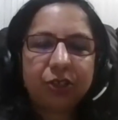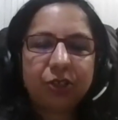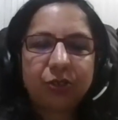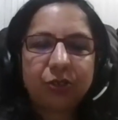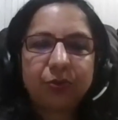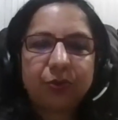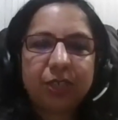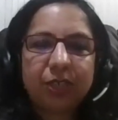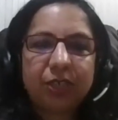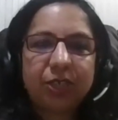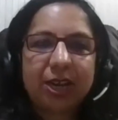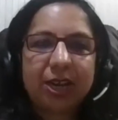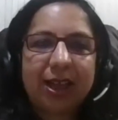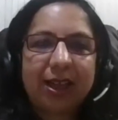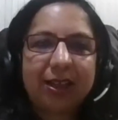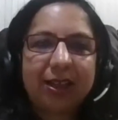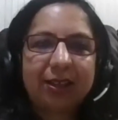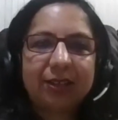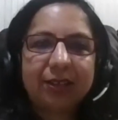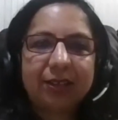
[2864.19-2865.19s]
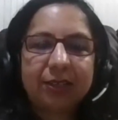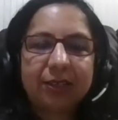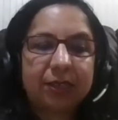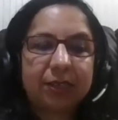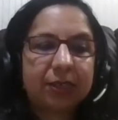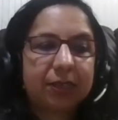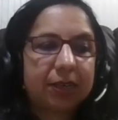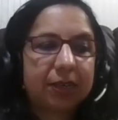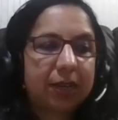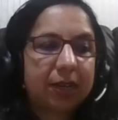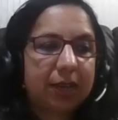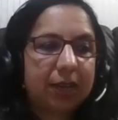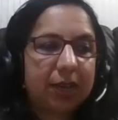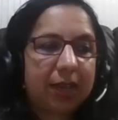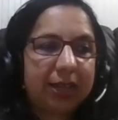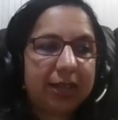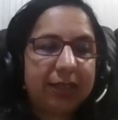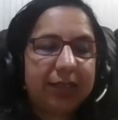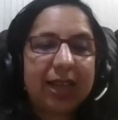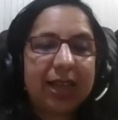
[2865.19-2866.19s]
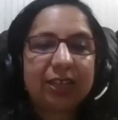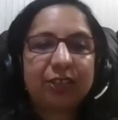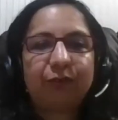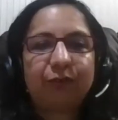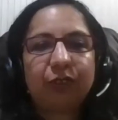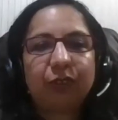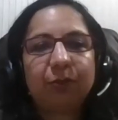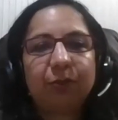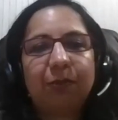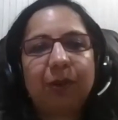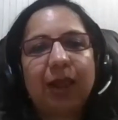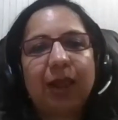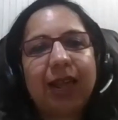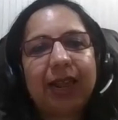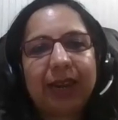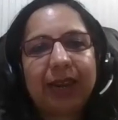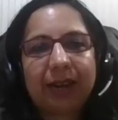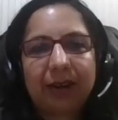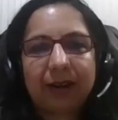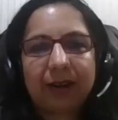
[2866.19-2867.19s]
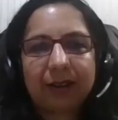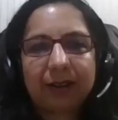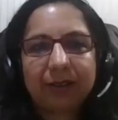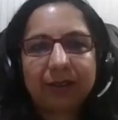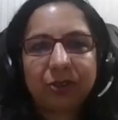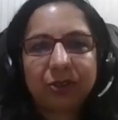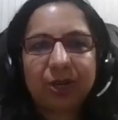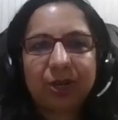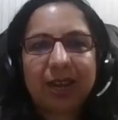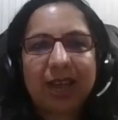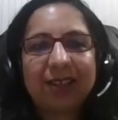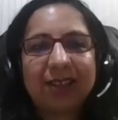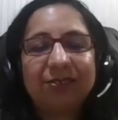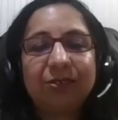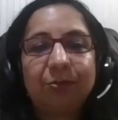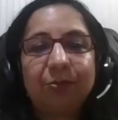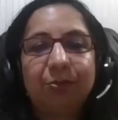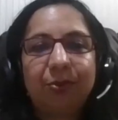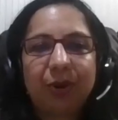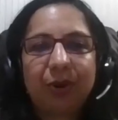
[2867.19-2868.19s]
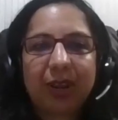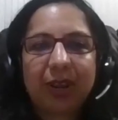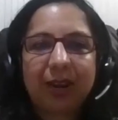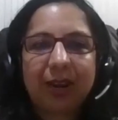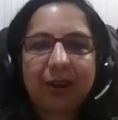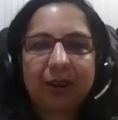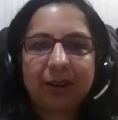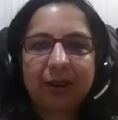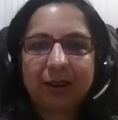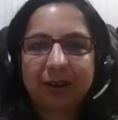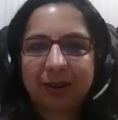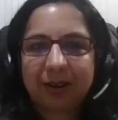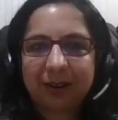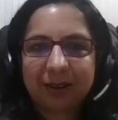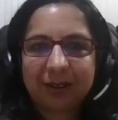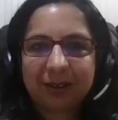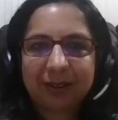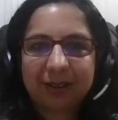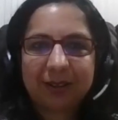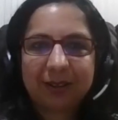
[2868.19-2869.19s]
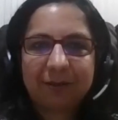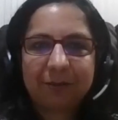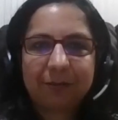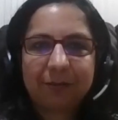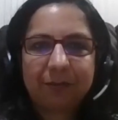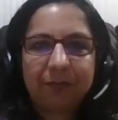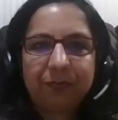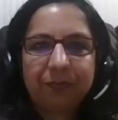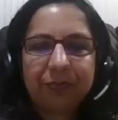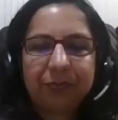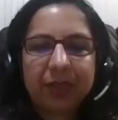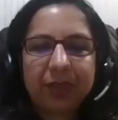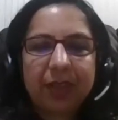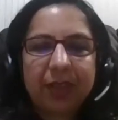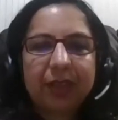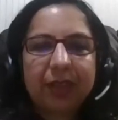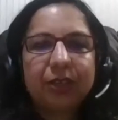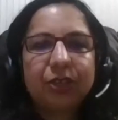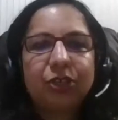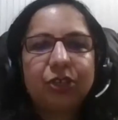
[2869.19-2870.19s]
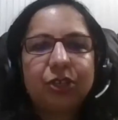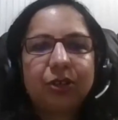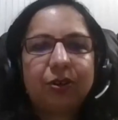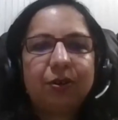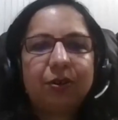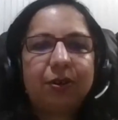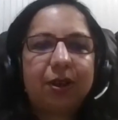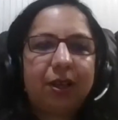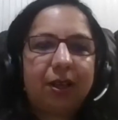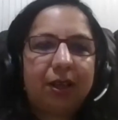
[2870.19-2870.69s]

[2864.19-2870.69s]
which has, and that's for the blind, so it has the braille in it. So